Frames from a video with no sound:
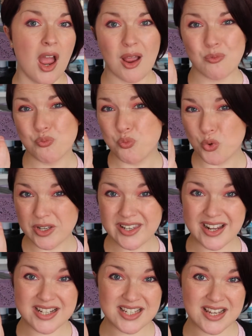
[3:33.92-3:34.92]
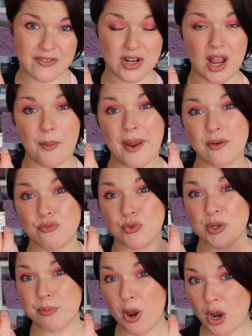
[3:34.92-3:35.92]
Wouldn't necessarily go out and
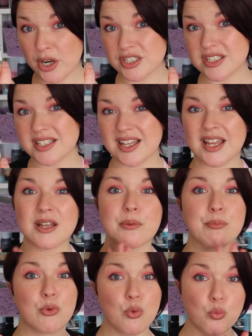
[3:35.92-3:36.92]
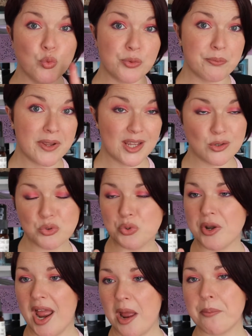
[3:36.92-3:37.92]
repurchase it, but wouldn't be
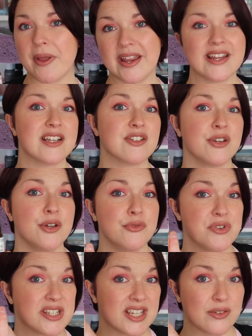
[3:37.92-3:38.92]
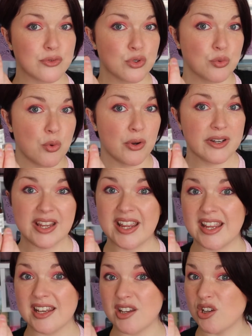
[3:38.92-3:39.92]
unhappy to receive another one
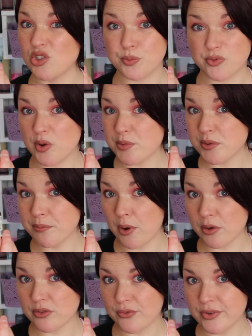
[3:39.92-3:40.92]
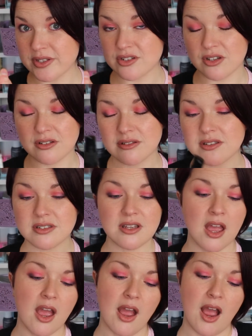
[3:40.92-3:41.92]
in a subscription box, for instance.
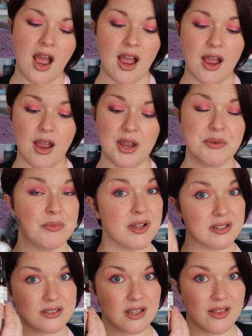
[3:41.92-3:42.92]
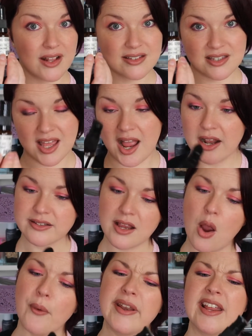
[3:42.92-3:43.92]
So that's that.
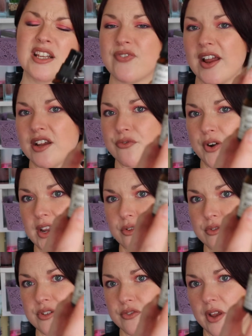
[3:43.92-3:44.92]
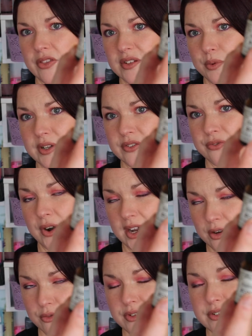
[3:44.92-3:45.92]
Oh, and it is fragrance, and this one is
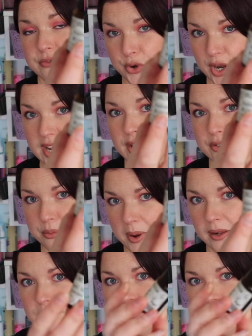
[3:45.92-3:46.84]
fragrance free as well.